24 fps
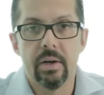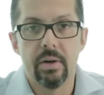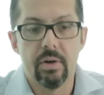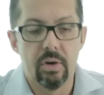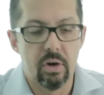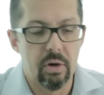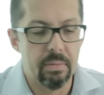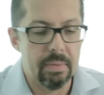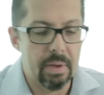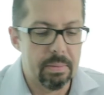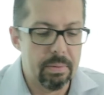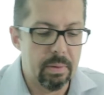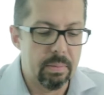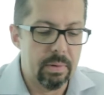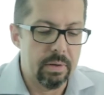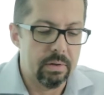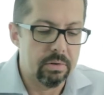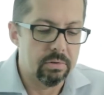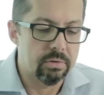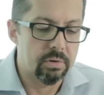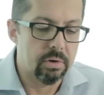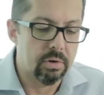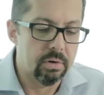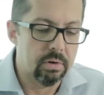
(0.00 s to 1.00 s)
Or maybe we'll
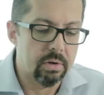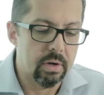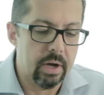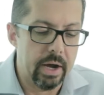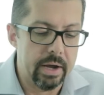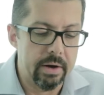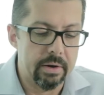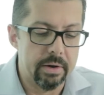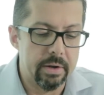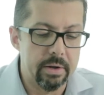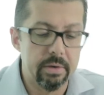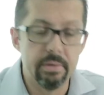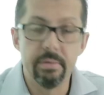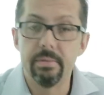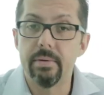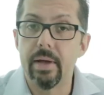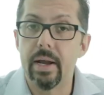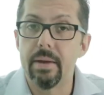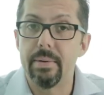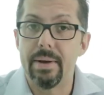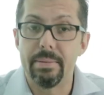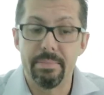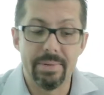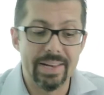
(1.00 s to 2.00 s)
draw, I don't know.
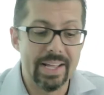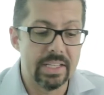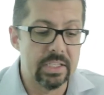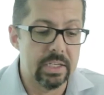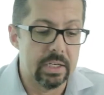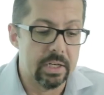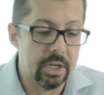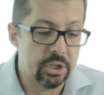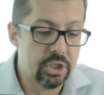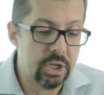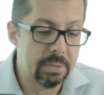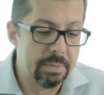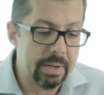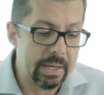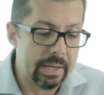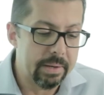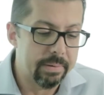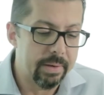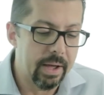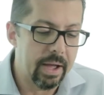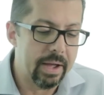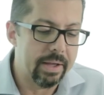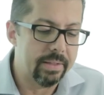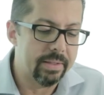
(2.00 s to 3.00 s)
Anyway, but that's it, a chimney.
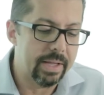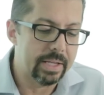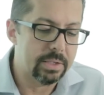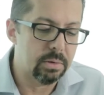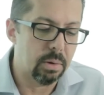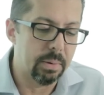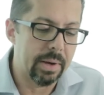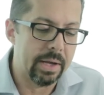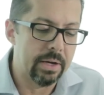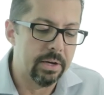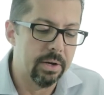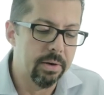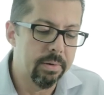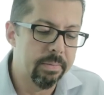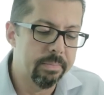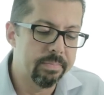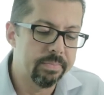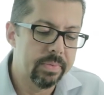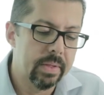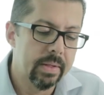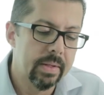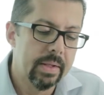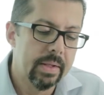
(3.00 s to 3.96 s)
Hey, that's what we can do.